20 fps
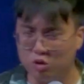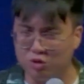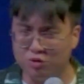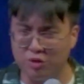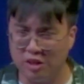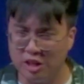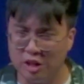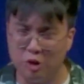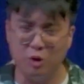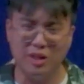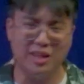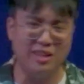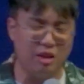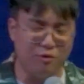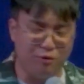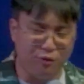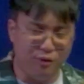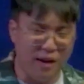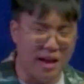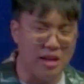really good at
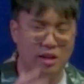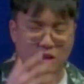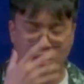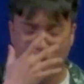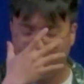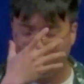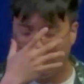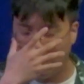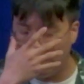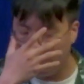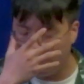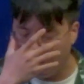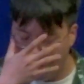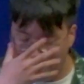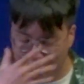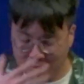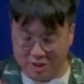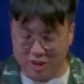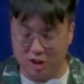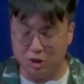defending the faith,
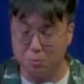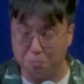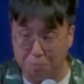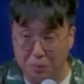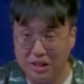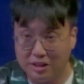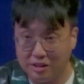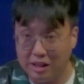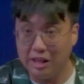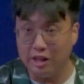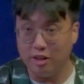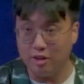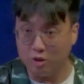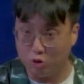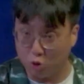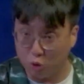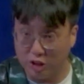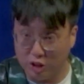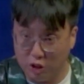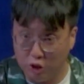speaking to
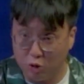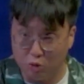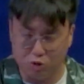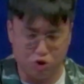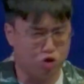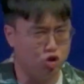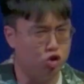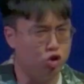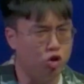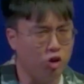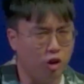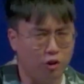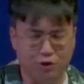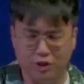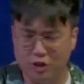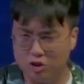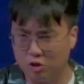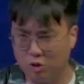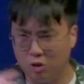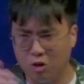the youth, 12
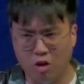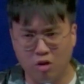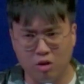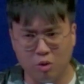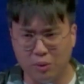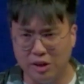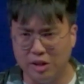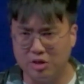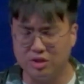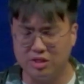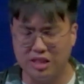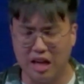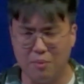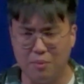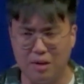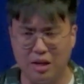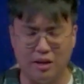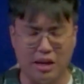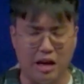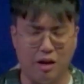years old all the way to
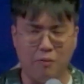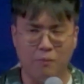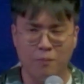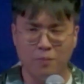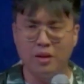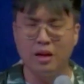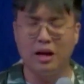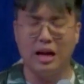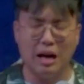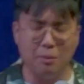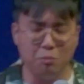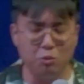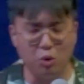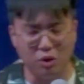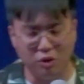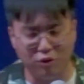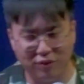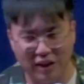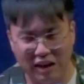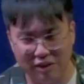7. Now, I'm
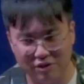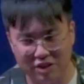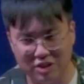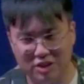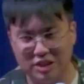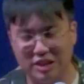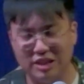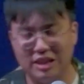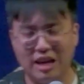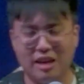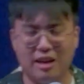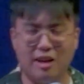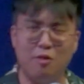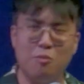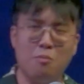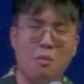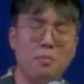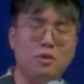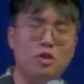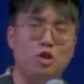25 this year, and I
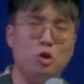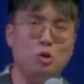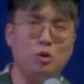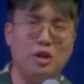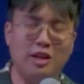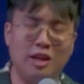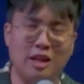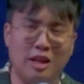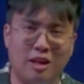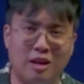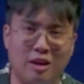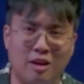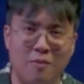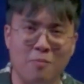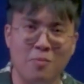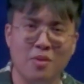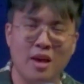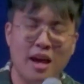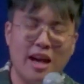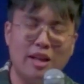remember tuning in.
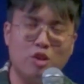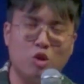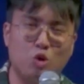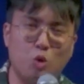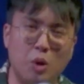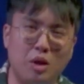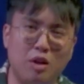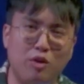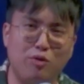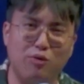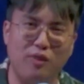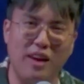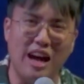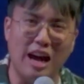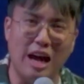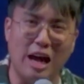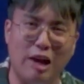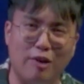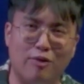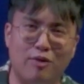At
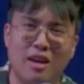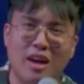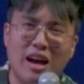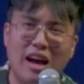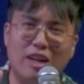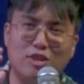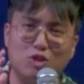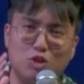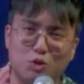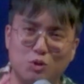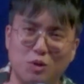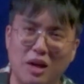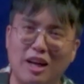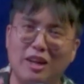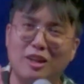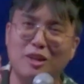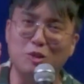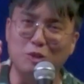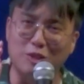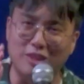25, I
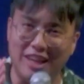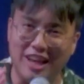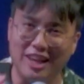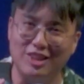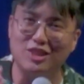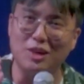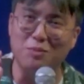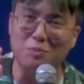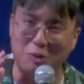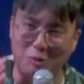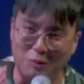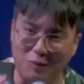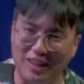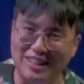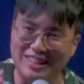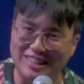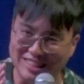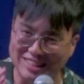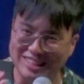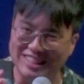struggle to catch up to what
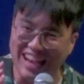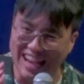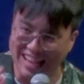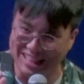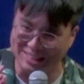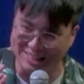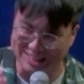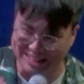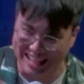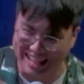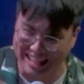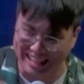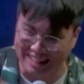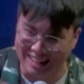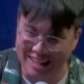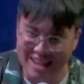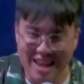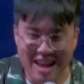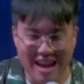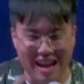this guy is saying.
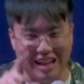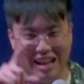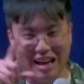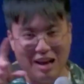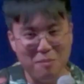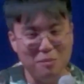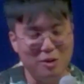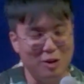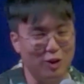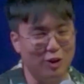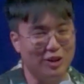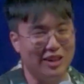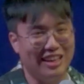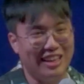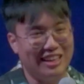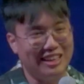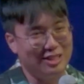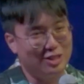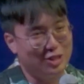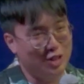And I'm looking at
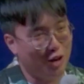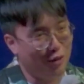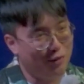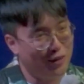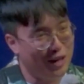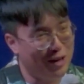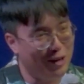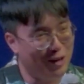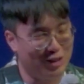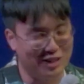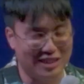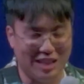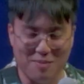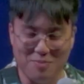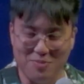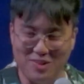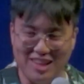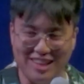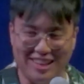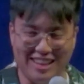the 12-year-olds, I'm
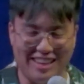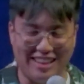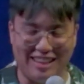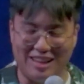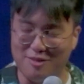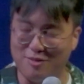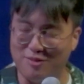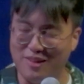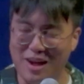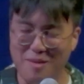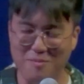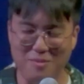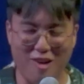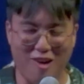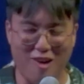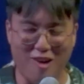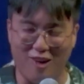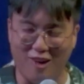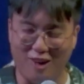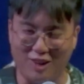thinking, if I'm
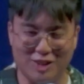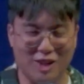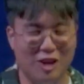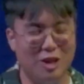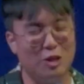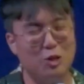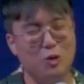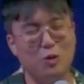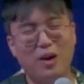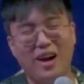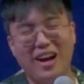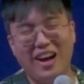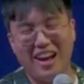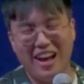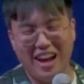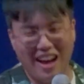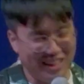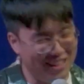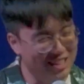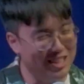lost, you are
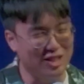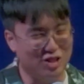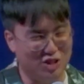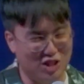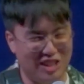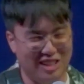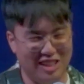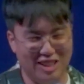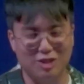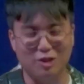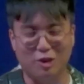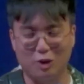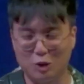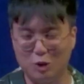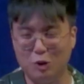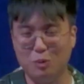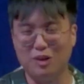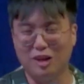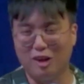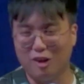either a genius or
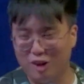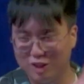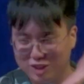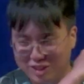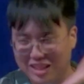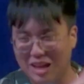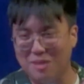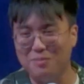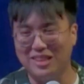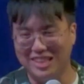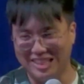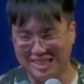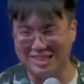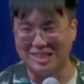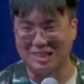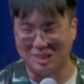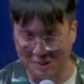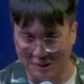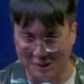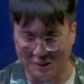you were lost 10 minutes
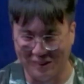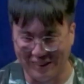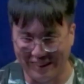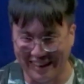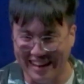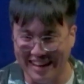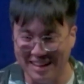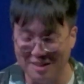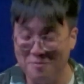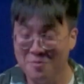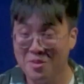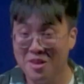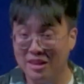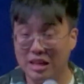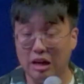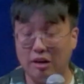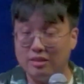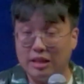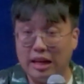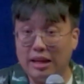ago, all right?
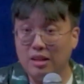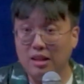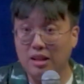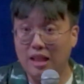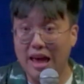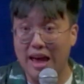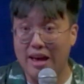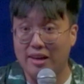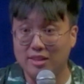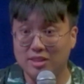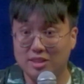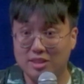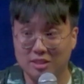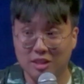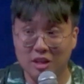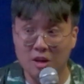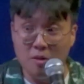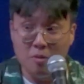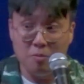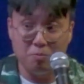Now, nonetheless,
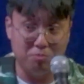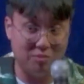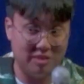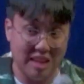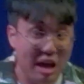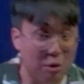that